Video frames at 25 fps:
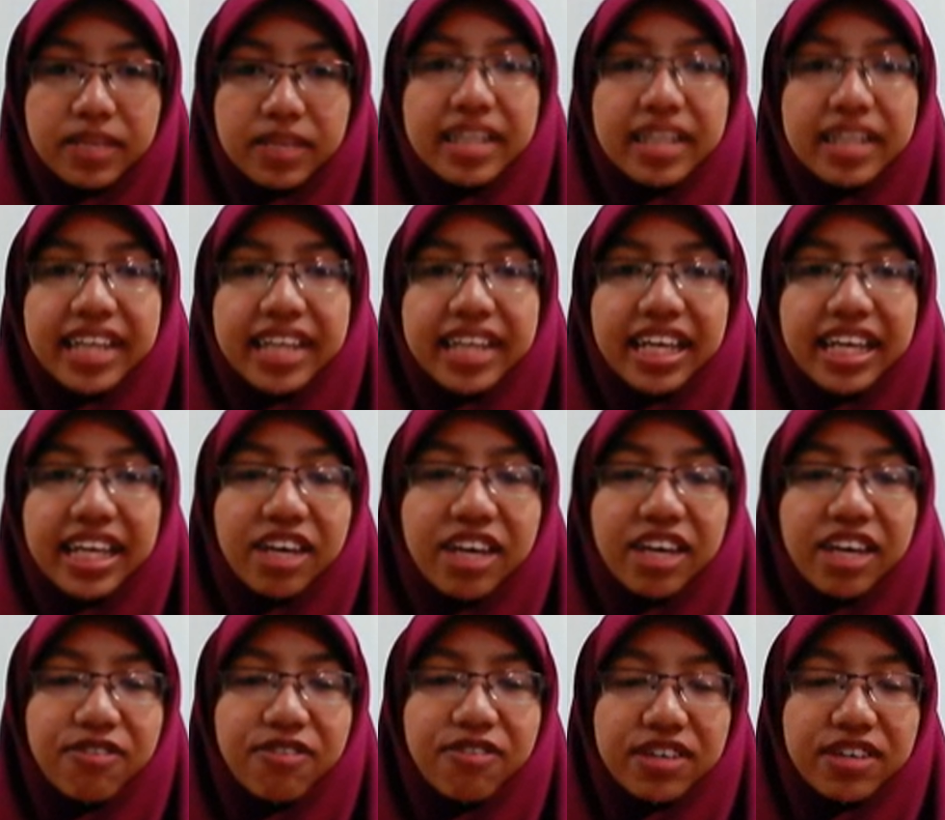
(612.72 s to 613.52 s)
Thank
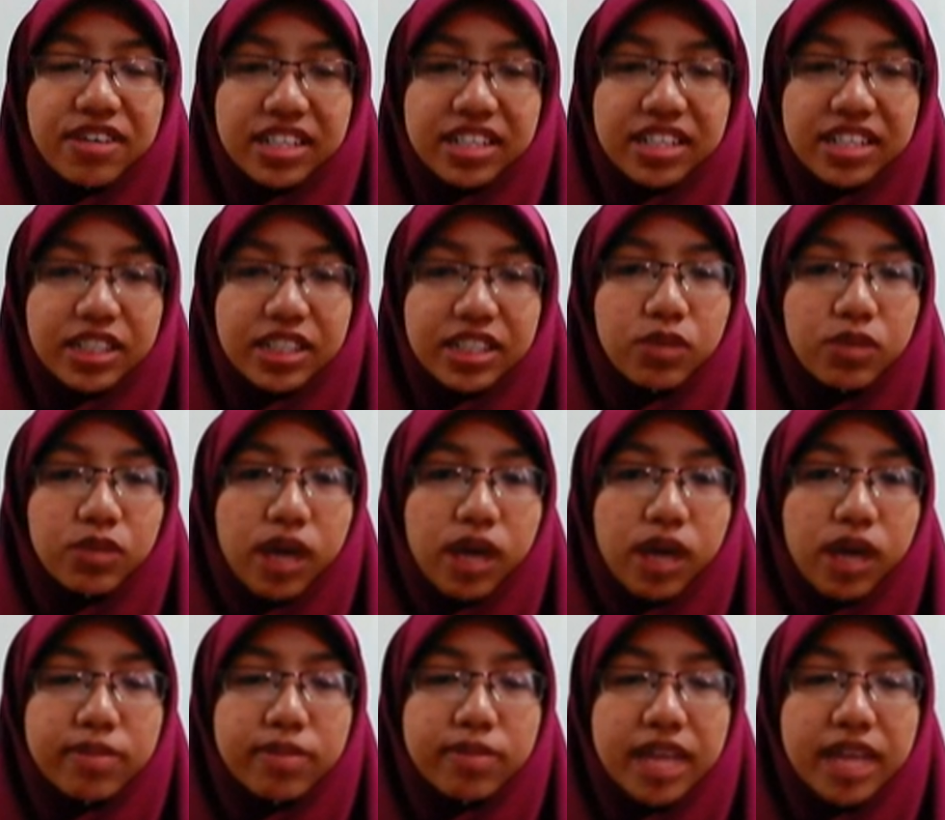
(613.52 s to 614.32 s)
you for these
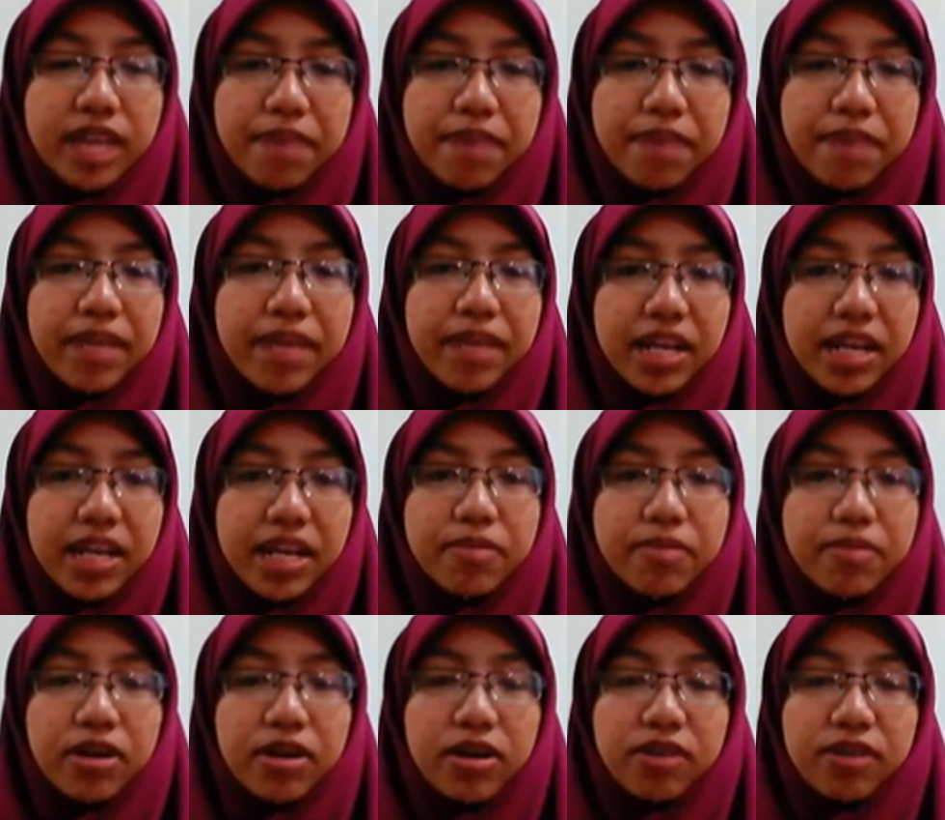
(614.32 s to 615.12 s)
webs and many
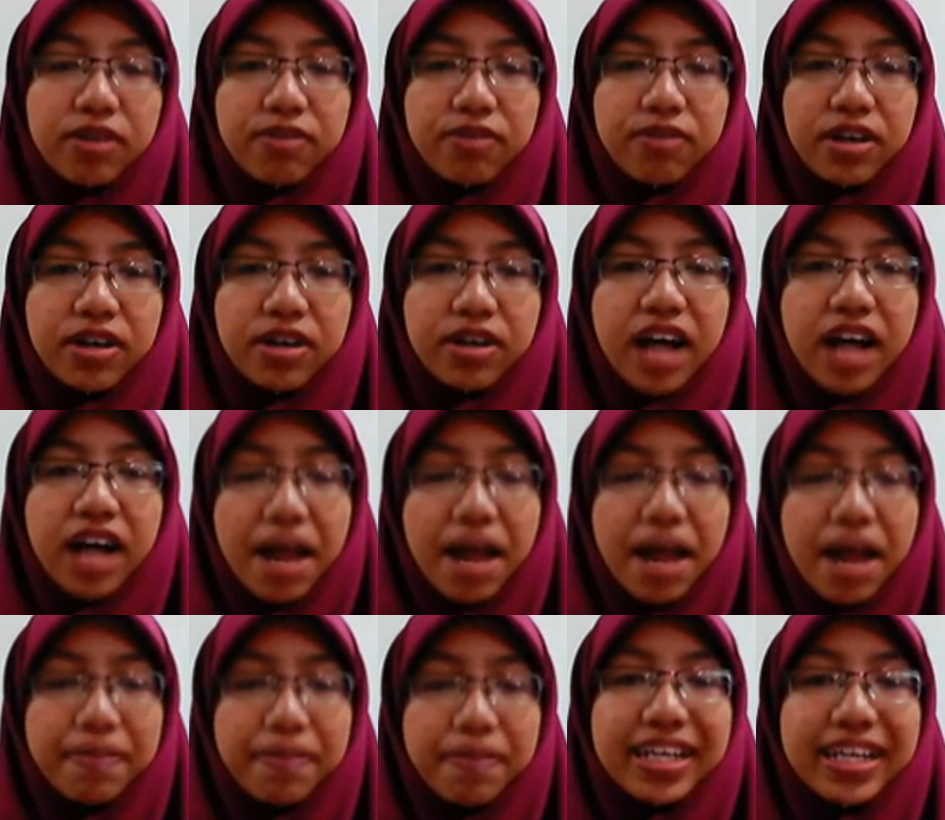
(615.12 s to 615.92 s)
more for
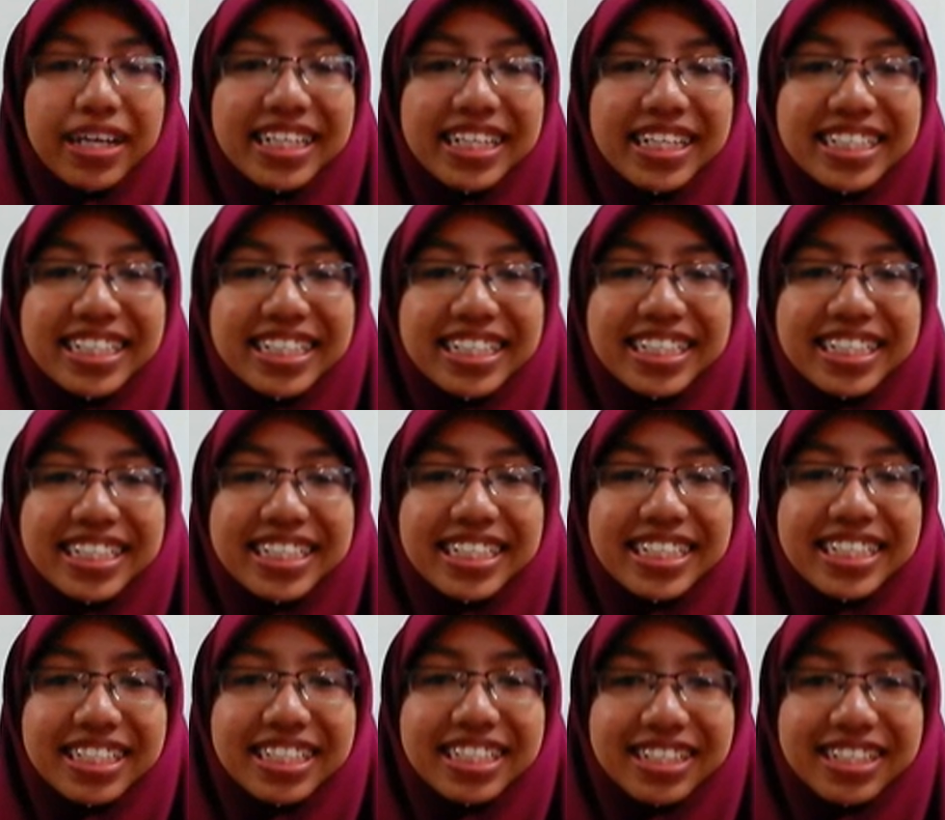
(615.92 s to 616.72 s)
helping
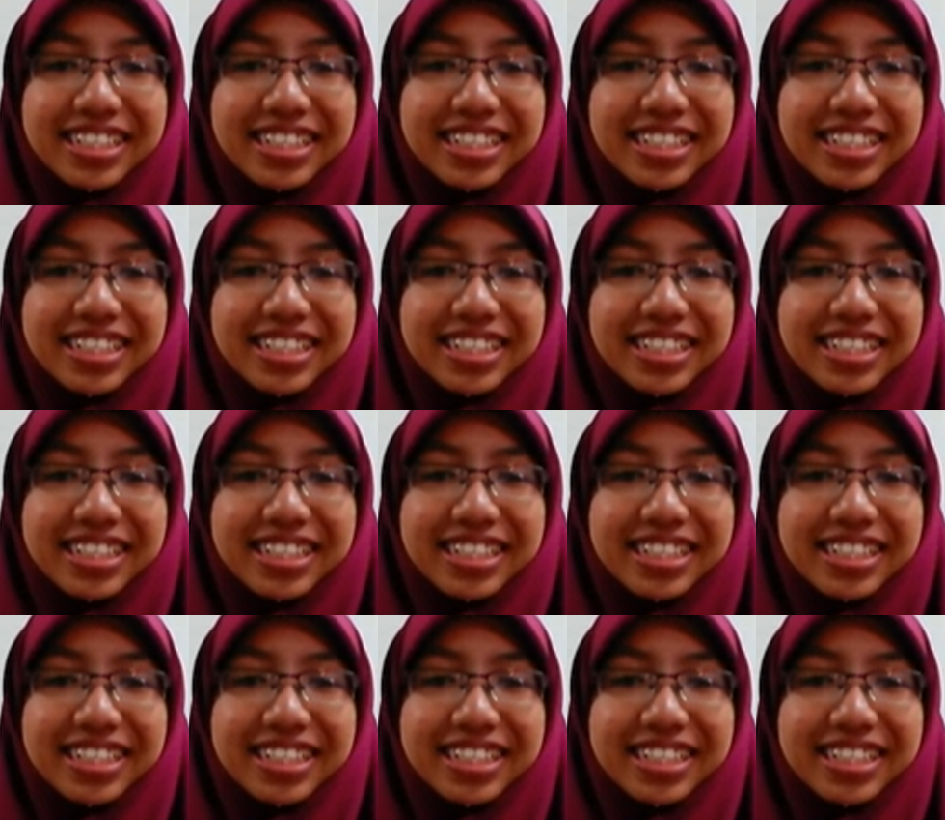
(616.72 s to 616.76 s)
us.